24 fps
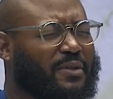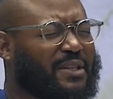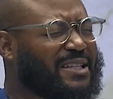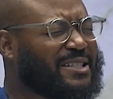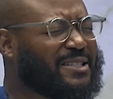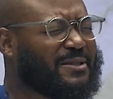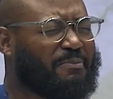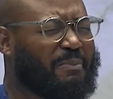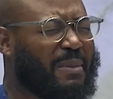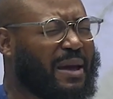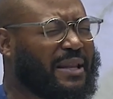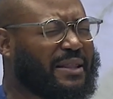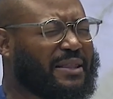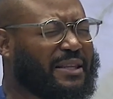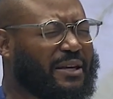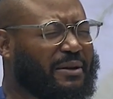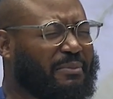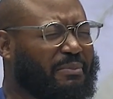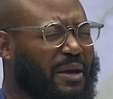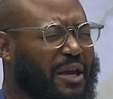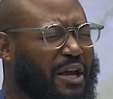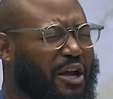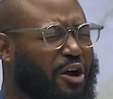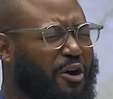It's men that
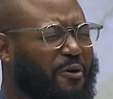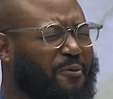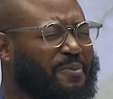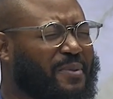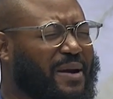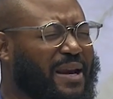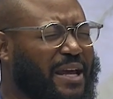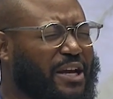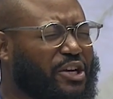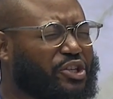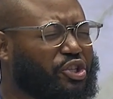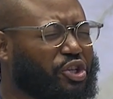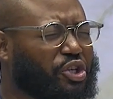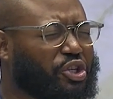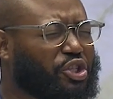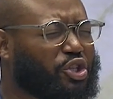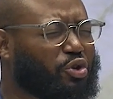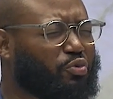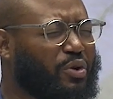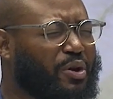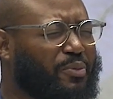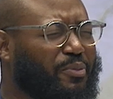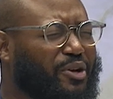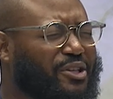make up nations,
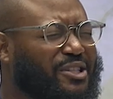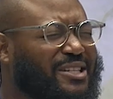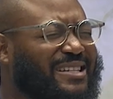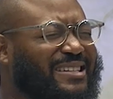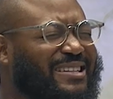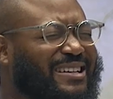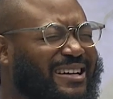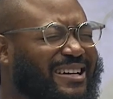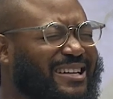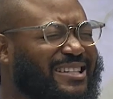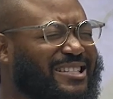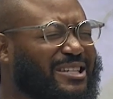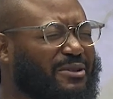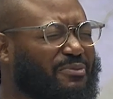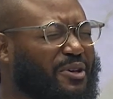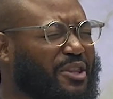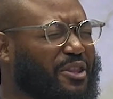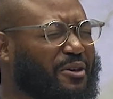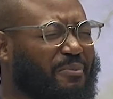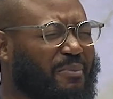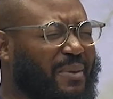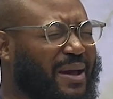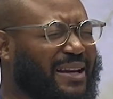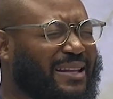so we must learn to be
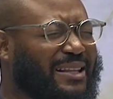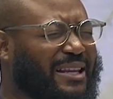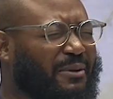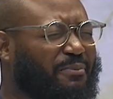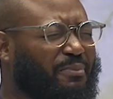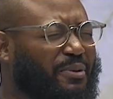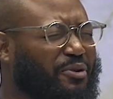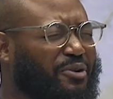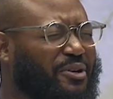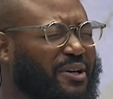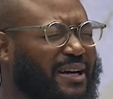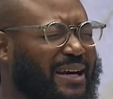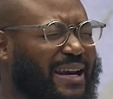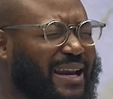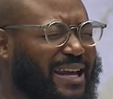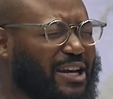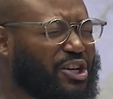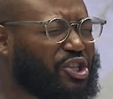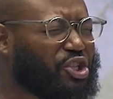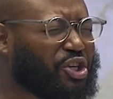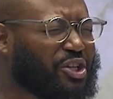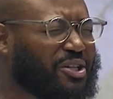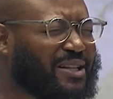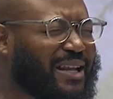the men that build a
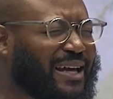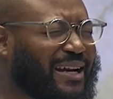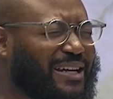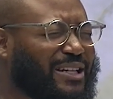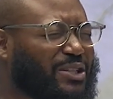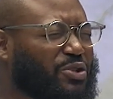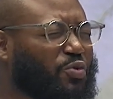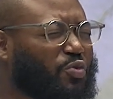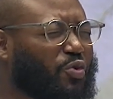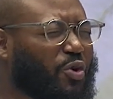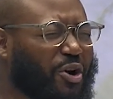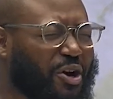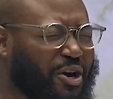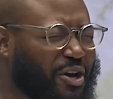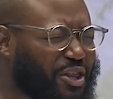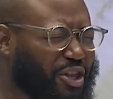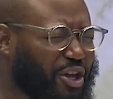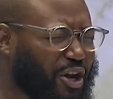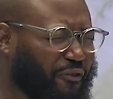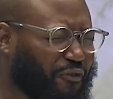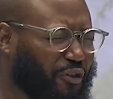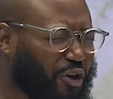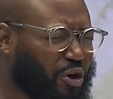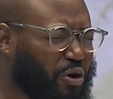nation that is
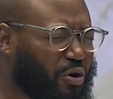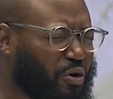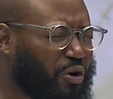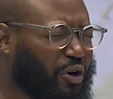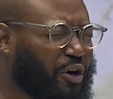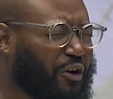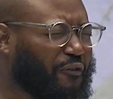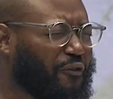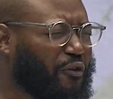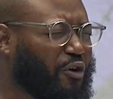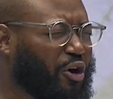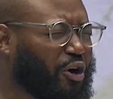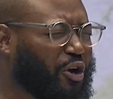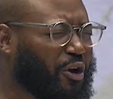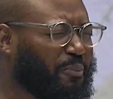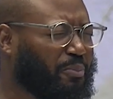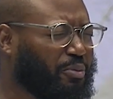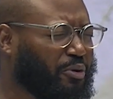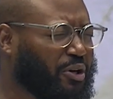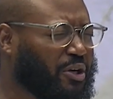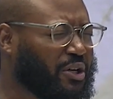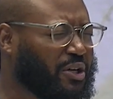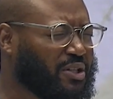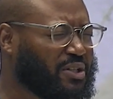worthy of the call of God
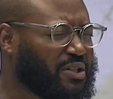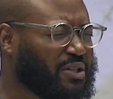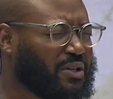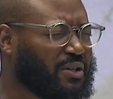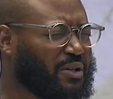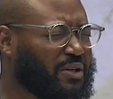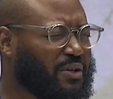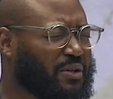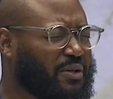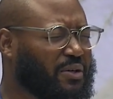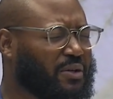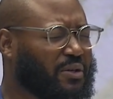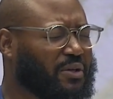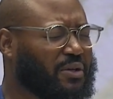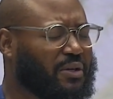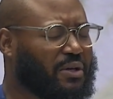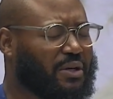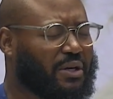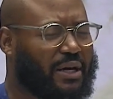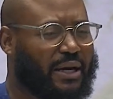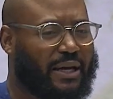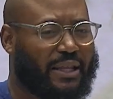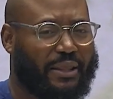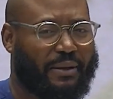upon it.
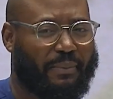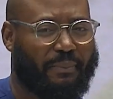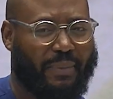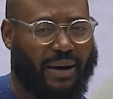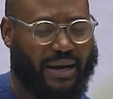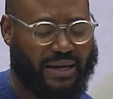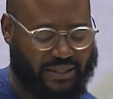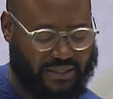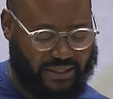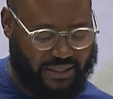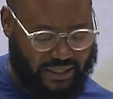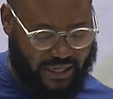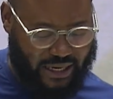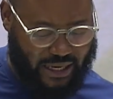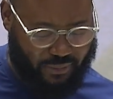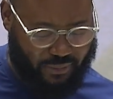In the mighty